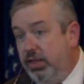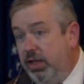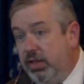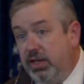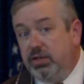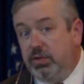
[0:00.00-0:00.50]
I
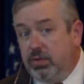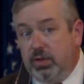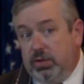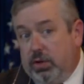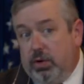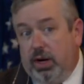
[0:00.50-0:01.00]
think that's
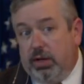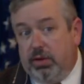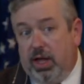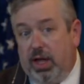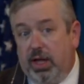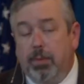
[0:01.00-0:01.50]
a great
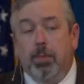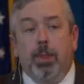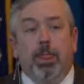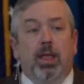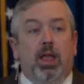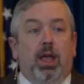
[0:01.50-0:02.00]
thing.
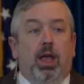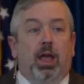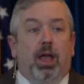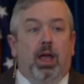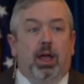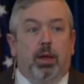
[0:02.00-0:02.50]

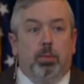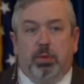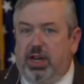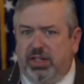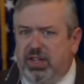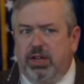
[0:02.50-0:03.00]

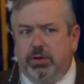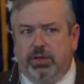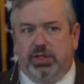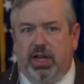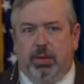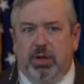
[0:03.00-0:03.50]
But it's
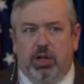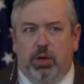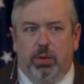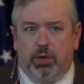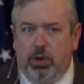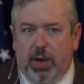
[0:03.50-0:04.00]
interesting. I
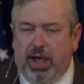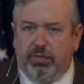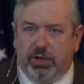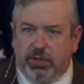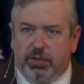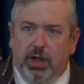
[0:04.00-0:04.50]
mean, we
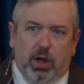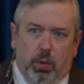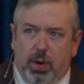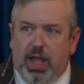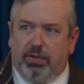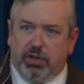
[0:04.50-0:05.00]
have
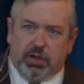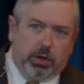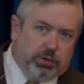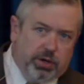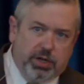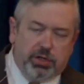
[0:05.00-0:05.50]
this
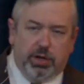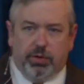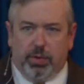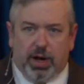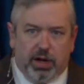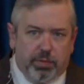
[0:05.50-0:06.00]
whole tradition of
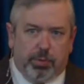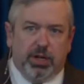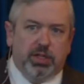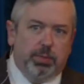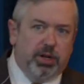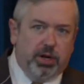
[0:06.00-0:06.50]
the regulative
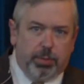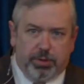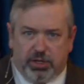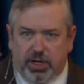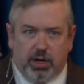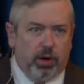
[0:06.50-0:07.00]
principle in a
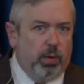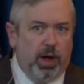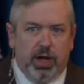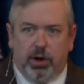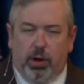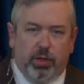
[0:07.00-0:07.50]
particular
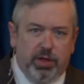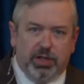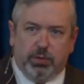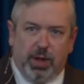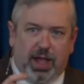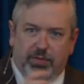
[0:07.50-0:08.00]
way and all
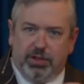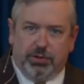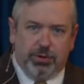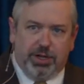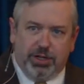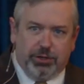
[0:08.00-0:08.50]
this. We have this
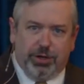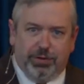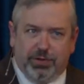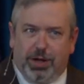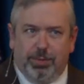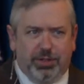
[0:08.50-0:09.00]
tradition
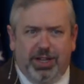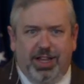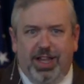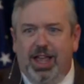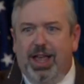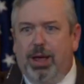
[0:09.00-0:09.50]
of psalm
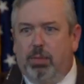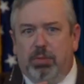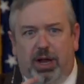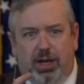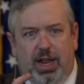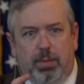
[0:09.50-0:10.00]
singing,
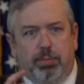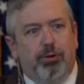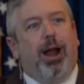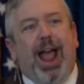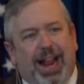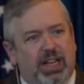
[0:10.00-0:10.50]
but in
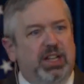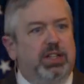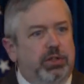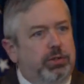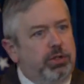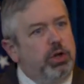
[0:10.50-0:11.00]

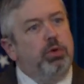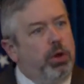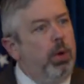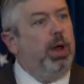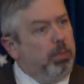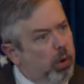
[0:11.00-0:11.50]
practice, you
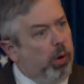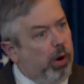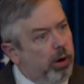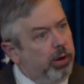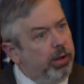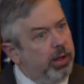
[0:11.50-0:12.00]
do it more.